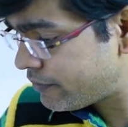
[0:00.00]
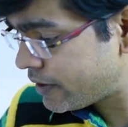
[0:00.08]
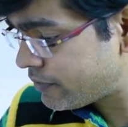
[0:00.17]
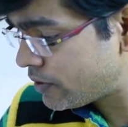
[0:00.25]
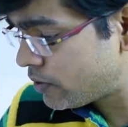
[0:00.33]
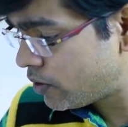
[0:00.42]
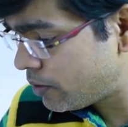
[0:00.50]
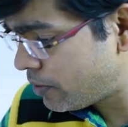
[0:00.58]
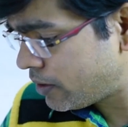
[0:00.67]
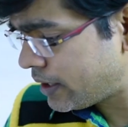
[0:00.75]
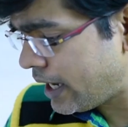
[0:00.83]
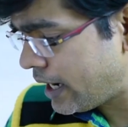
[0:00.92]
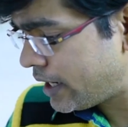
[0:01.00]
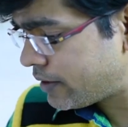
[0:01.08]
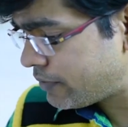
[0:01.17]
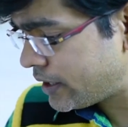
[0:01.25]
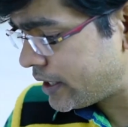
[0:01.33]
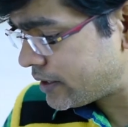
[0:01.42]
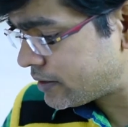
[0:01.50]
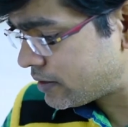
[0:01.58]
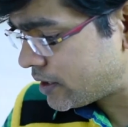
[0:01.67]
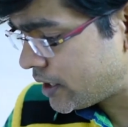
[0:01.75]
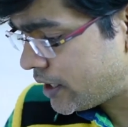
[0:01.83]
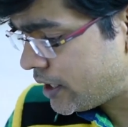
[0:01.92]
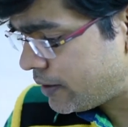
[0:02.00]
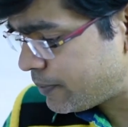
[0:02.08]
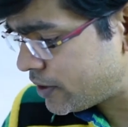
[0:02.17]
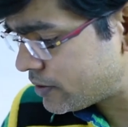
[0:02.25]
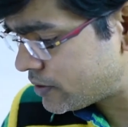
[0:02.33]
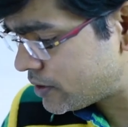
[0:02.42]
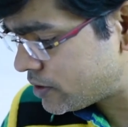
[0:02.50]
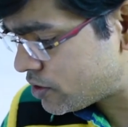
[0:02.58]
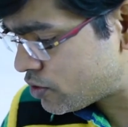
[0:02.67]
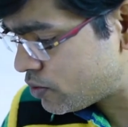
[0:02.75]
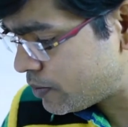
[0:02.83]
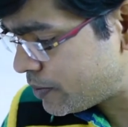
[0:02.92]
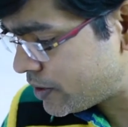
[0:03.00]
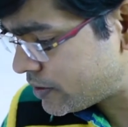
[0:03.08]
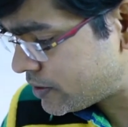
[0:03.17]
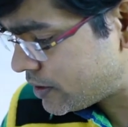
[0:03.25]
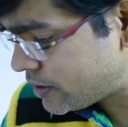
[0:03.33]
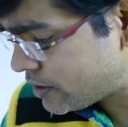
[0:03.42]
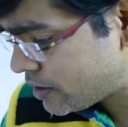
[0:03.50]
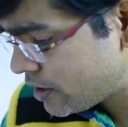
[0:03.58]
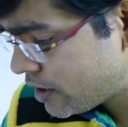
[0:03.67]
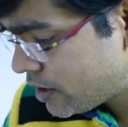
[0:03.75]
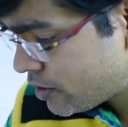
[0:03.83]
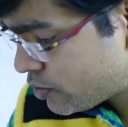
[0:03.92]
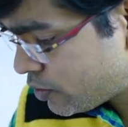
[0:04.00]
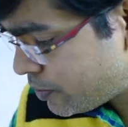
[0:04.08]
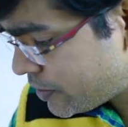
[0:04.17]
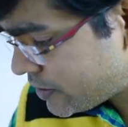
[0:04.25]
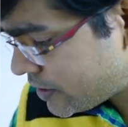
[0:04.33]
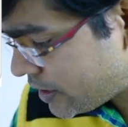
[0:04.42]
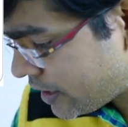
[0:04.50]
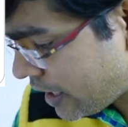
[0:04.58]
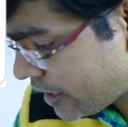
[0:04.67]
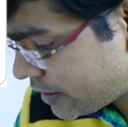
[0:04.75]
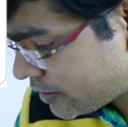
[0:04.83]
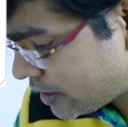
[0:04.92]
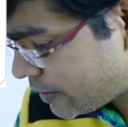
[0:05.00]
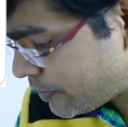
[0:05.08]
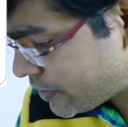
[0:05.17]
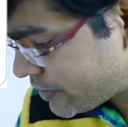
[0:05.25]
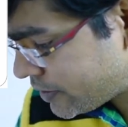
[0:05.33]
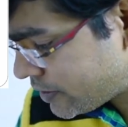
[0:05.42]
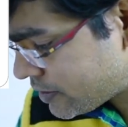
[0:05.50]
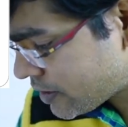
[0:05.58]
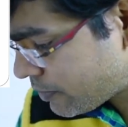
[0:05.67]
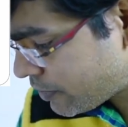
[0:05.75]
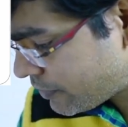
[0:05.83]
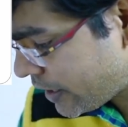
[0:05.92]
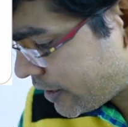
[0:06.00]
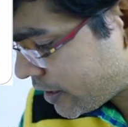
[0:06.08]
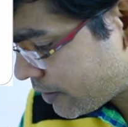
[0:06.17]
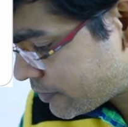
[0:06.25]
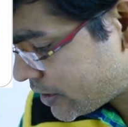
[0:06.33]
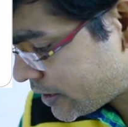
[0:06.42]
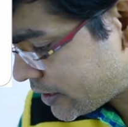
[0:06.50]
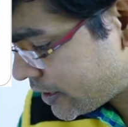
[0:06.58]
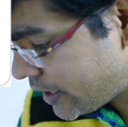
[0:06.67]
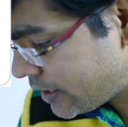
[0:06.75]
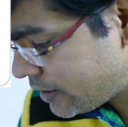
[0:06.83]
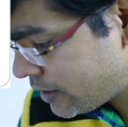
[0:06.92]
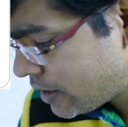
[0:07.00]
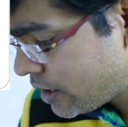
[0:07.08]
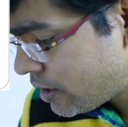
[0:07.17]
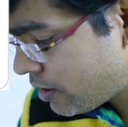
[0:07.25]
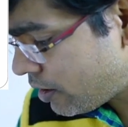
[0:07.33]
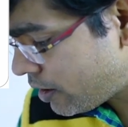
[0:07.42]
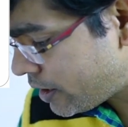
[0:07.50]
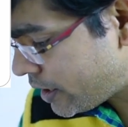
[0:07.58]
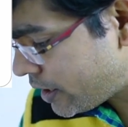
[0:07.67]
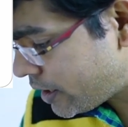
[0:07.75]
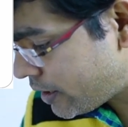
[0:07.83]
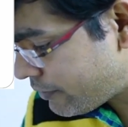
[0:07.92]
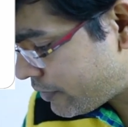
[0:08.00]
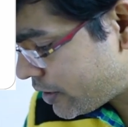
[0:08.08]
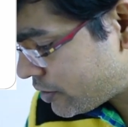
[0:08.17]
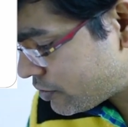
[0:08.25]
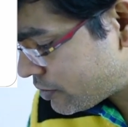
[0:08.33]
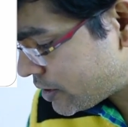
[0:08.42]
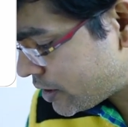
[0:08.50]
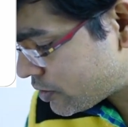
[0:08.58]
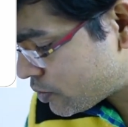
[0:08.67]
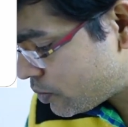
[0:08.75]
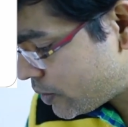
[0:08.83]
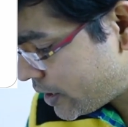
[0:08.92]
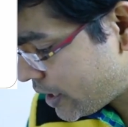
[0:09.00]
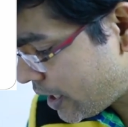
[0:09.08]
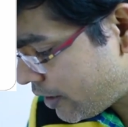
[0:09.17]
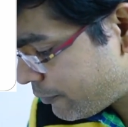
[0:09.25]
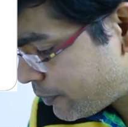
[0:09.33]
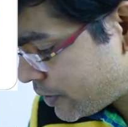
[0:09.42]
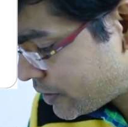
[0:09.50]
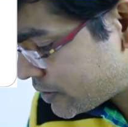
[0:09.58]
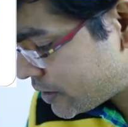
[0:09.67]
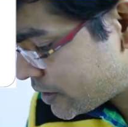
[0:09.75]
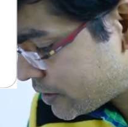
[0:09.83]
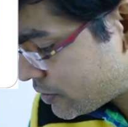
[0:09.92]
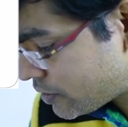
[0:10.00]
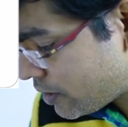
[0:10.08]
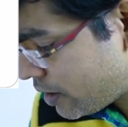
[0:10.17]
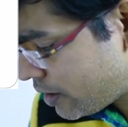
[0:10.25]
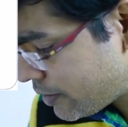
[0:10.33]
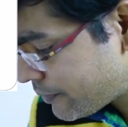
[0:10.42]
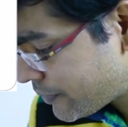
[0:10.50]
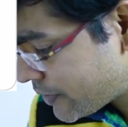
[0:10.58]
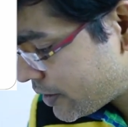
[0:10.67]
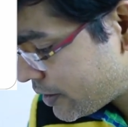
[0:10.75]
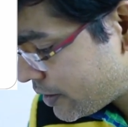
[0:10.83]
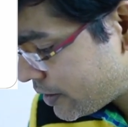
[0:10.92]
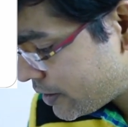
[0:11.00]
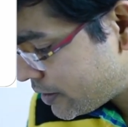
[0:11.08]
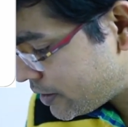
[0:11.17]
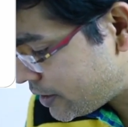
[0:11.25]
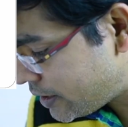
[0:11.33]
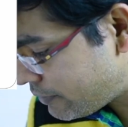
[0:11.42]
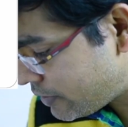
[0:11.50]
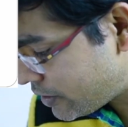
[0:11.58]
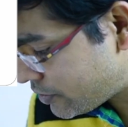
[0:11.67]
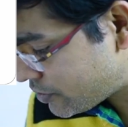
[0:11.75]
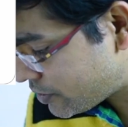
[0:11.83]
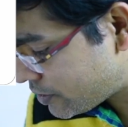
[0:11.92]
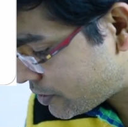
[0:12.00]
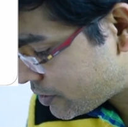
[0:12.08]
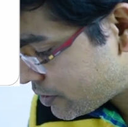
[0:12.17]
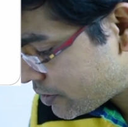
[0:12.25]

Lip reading: When we go about that, we get 3%, 2%, 2%, another 3%. The sum of that comes at 10. On an average, you say 2.5% is your deviation.